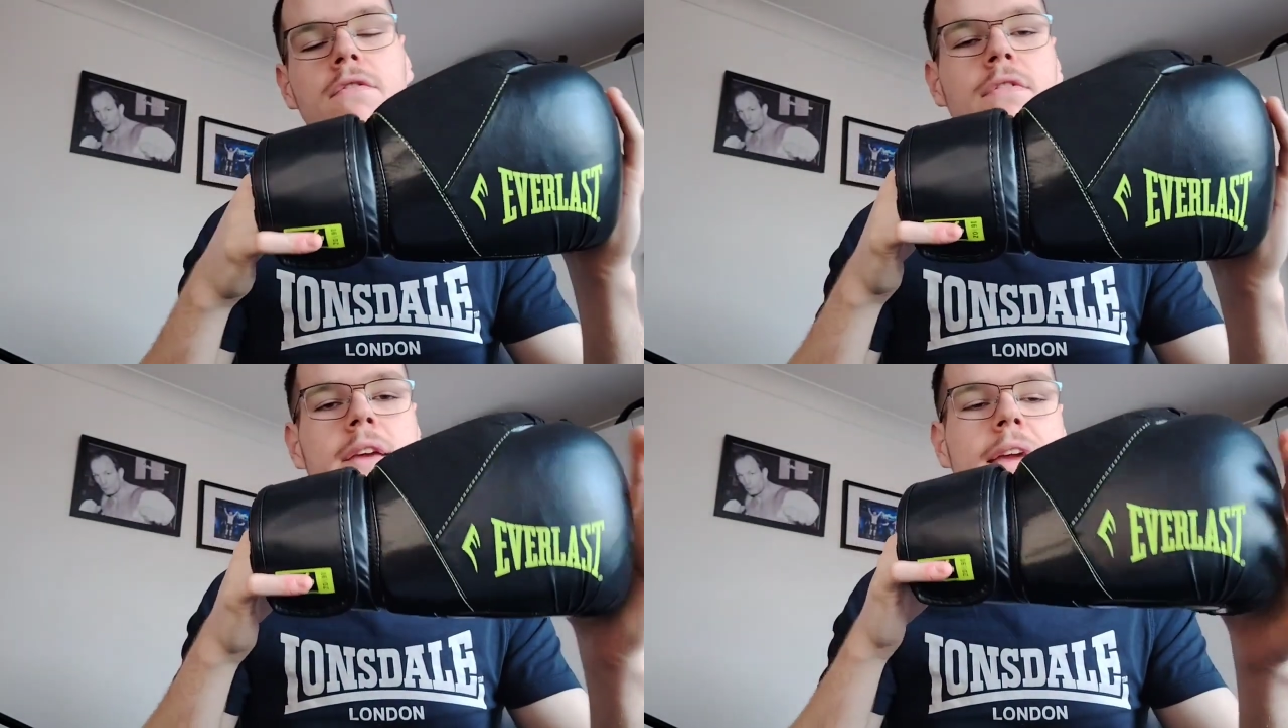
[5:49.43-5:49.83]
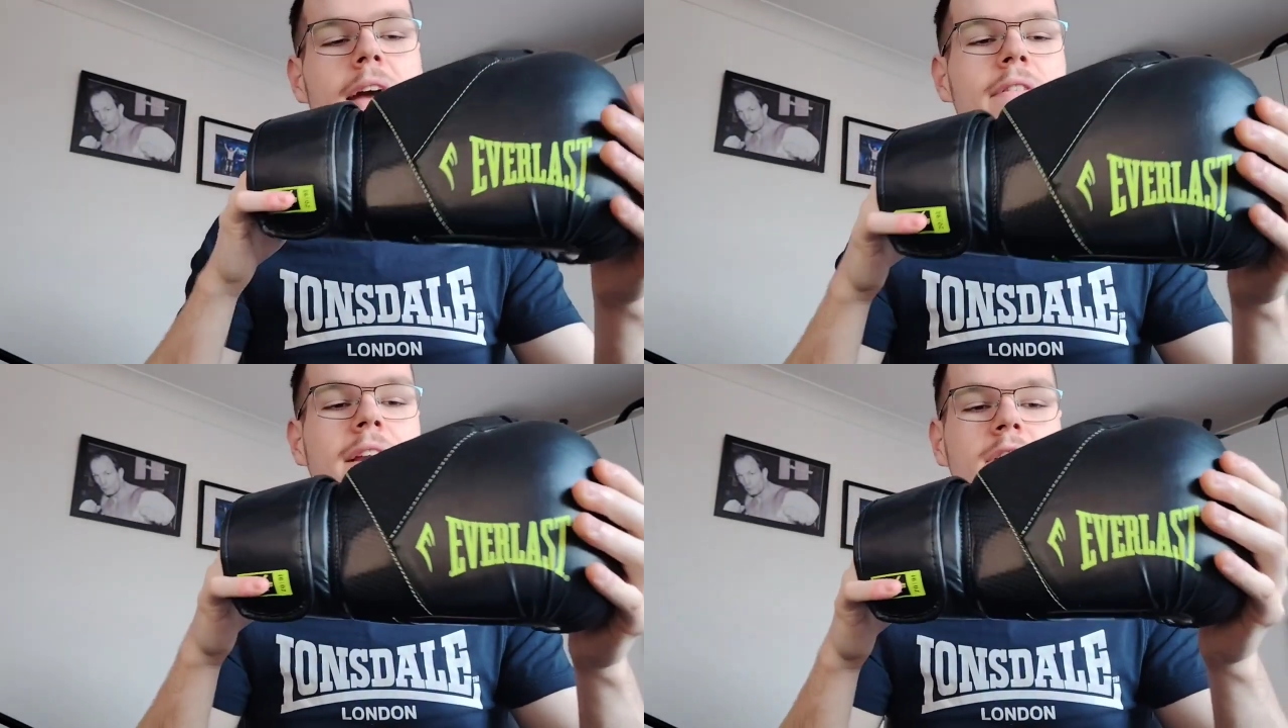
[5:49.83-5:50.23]
of
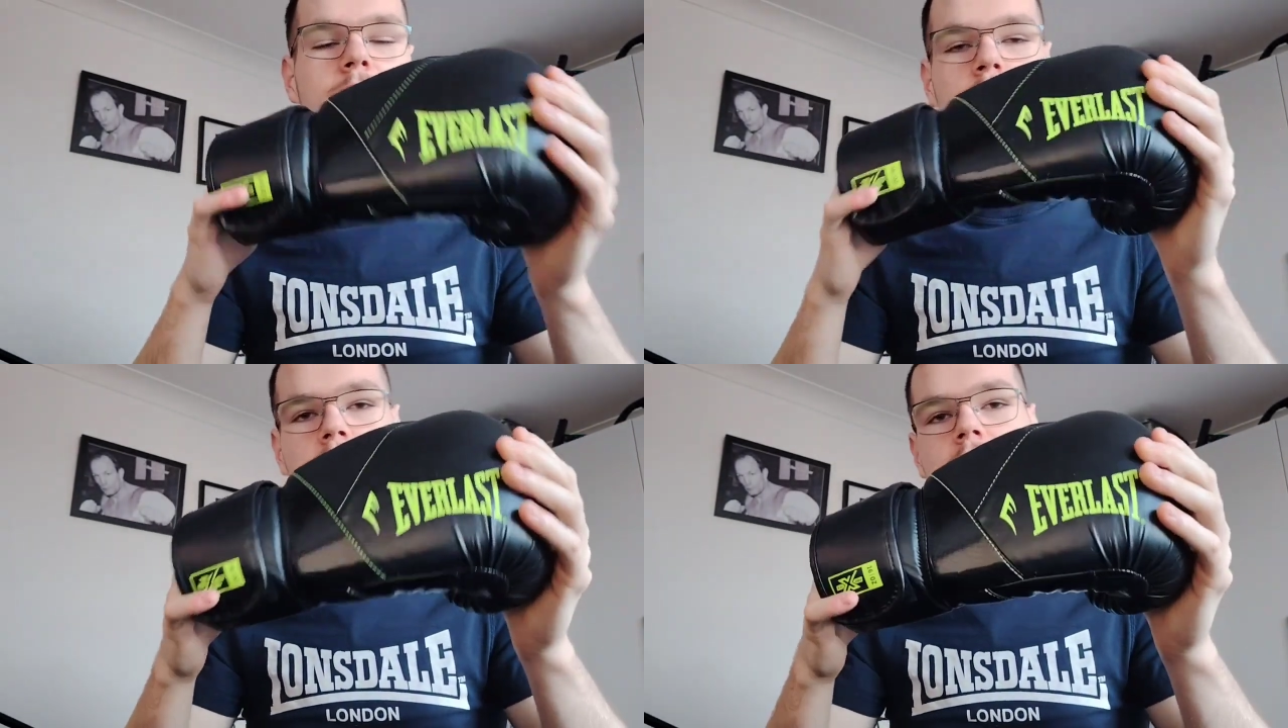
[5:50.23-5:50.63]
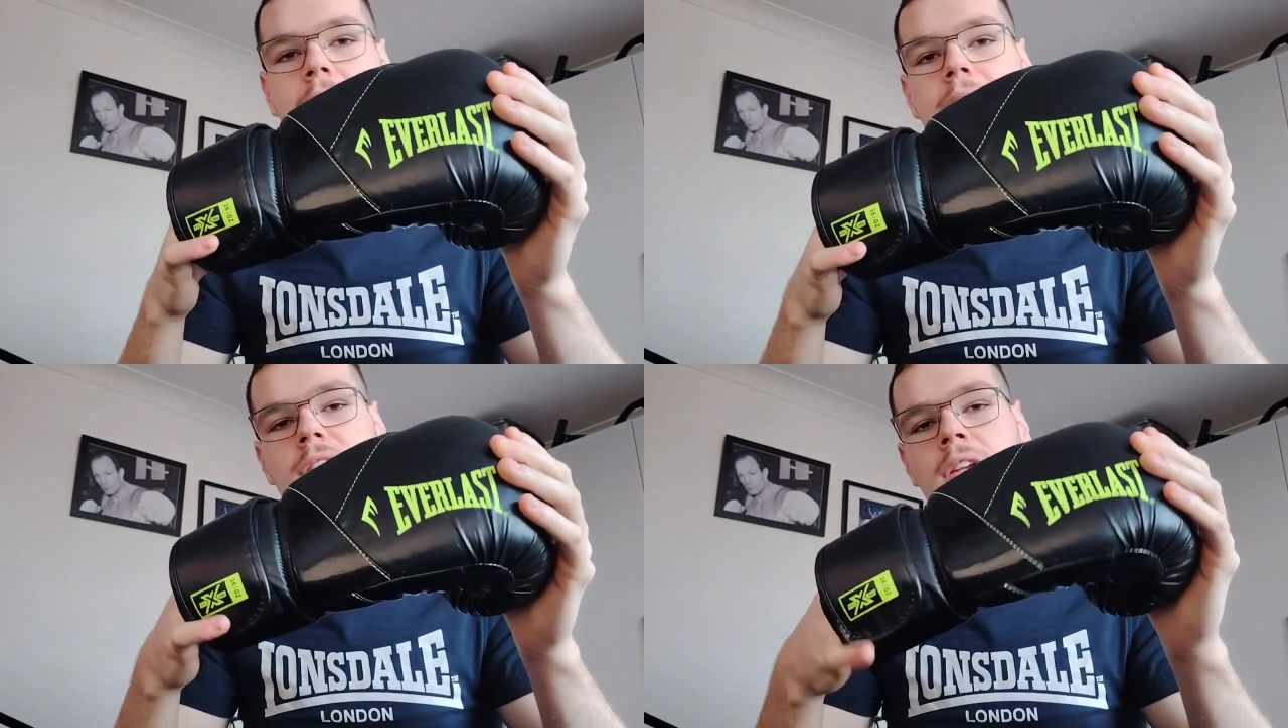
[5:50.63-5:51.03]
the Everlast
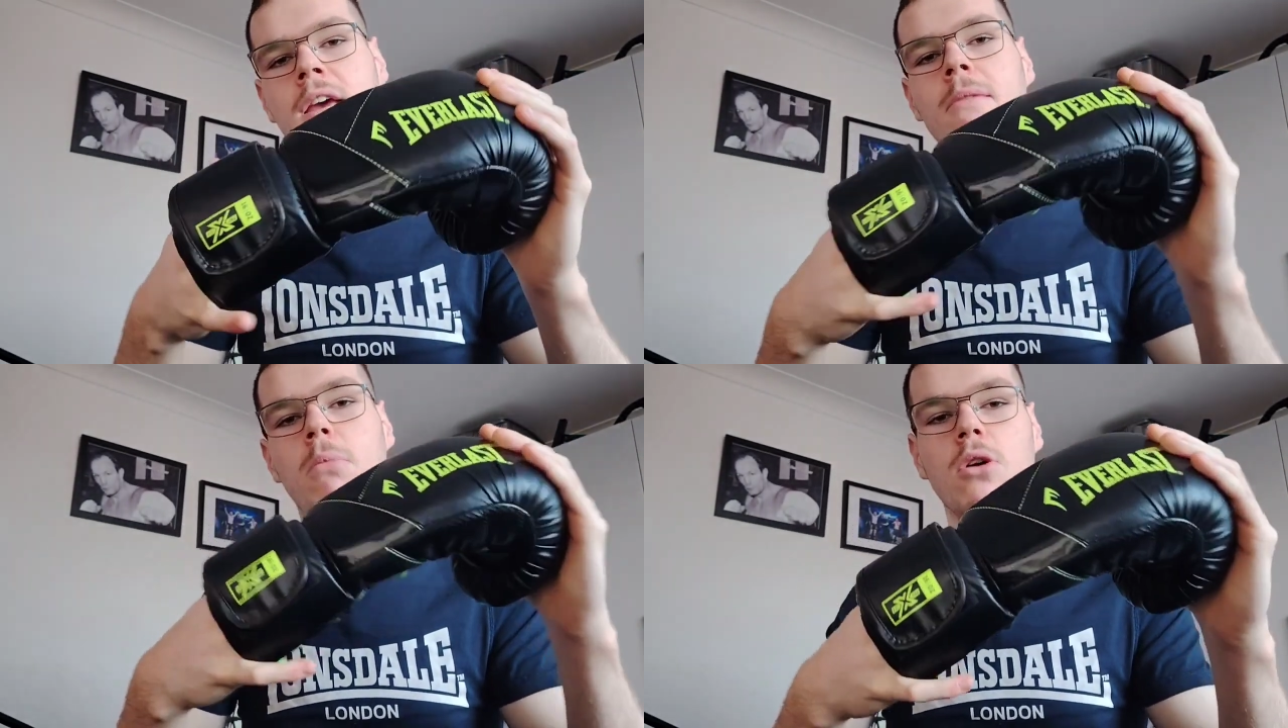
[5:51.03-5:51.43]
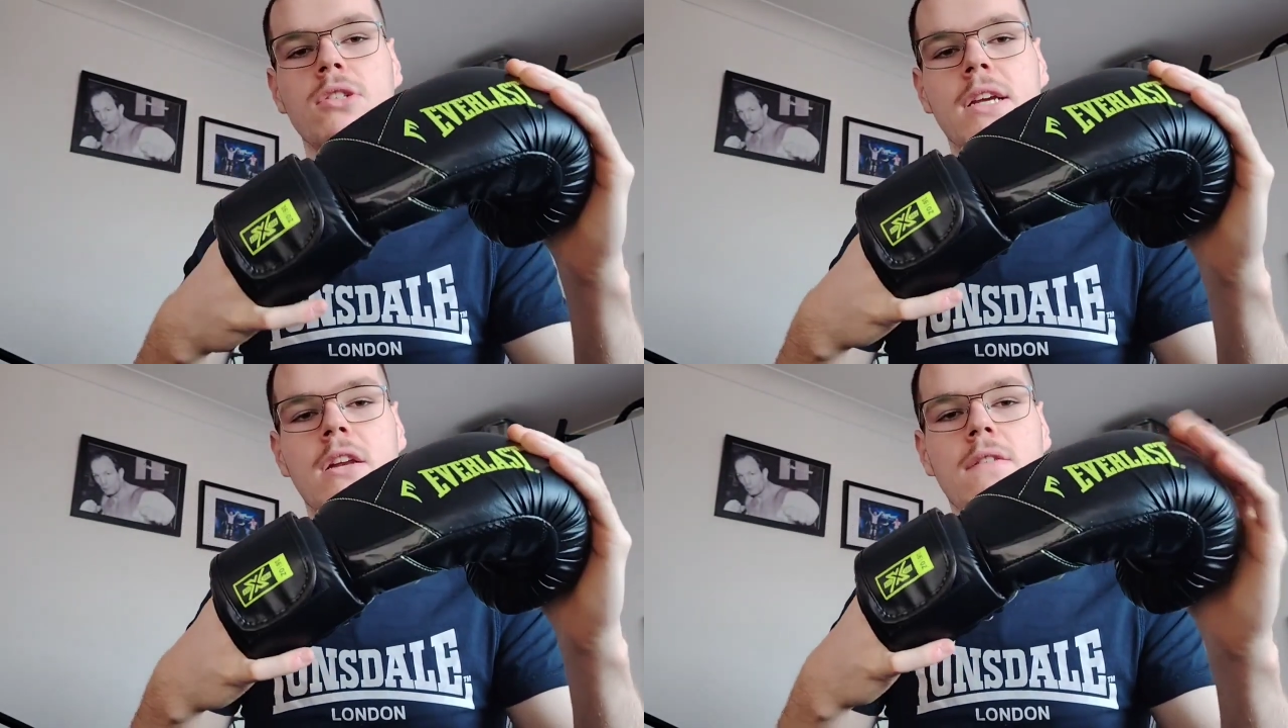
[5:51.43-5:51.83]
Protex
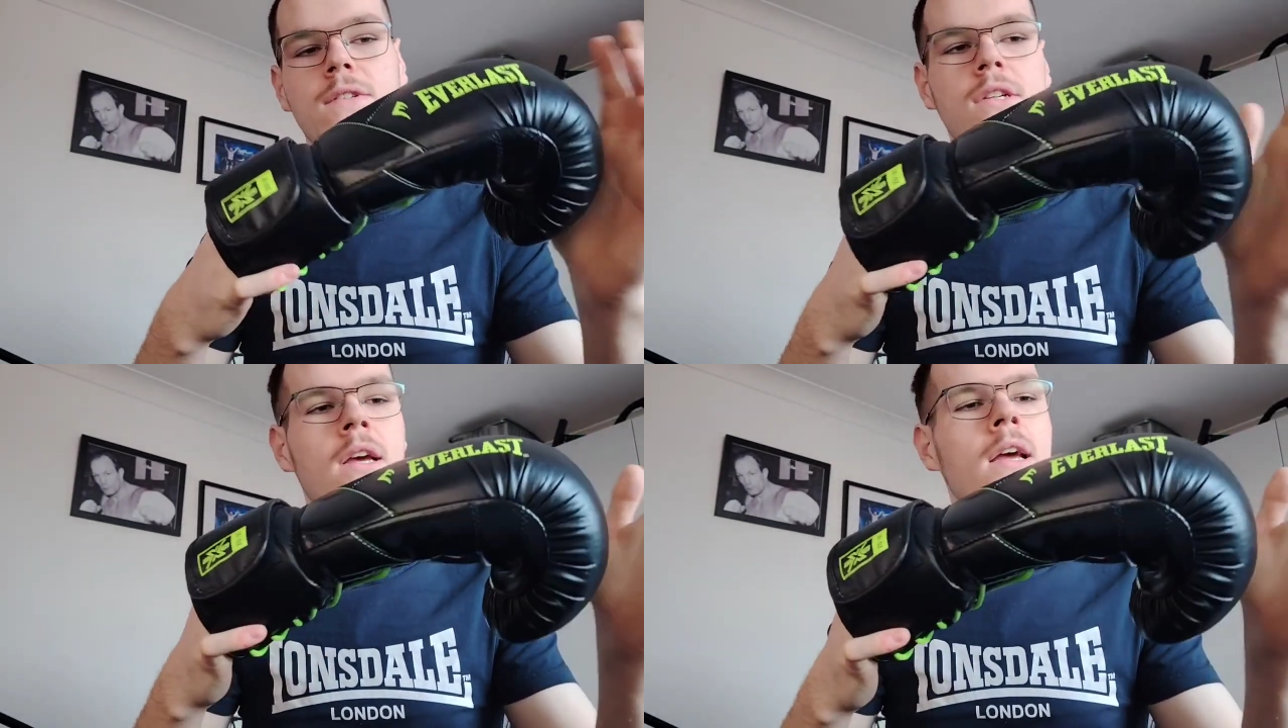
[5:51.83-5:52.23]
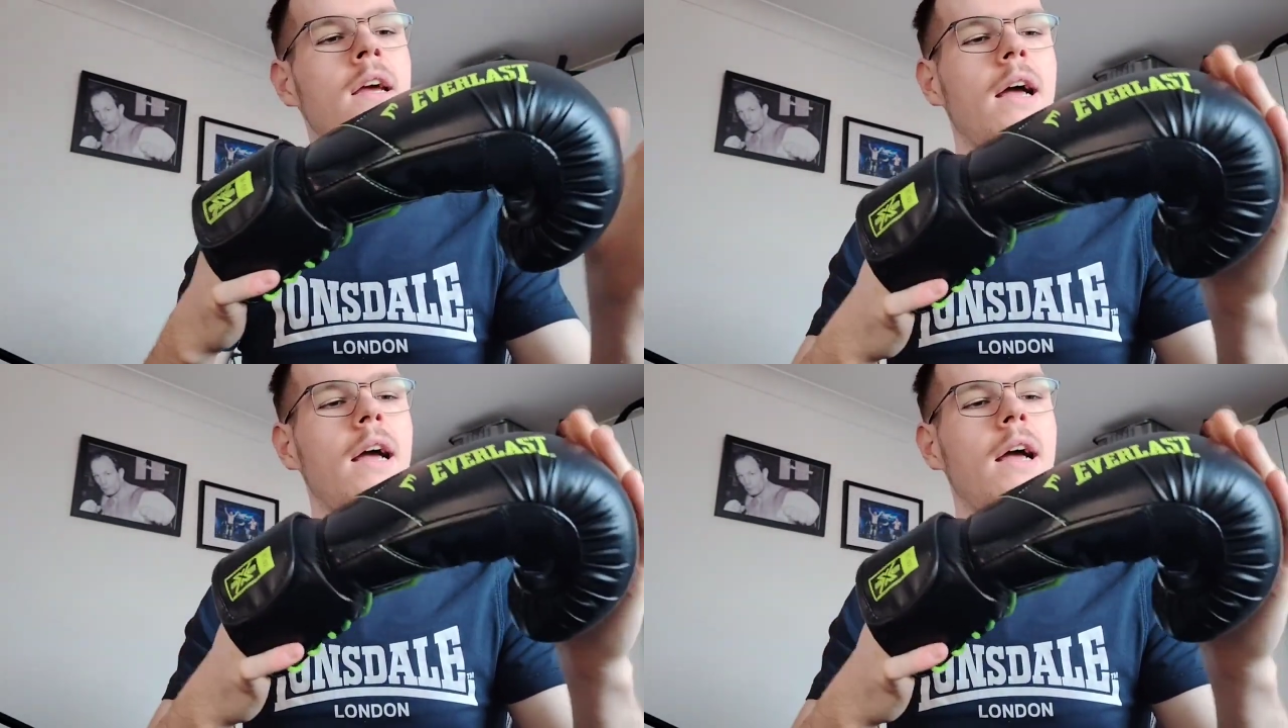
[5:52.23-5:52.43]
boxing gloves,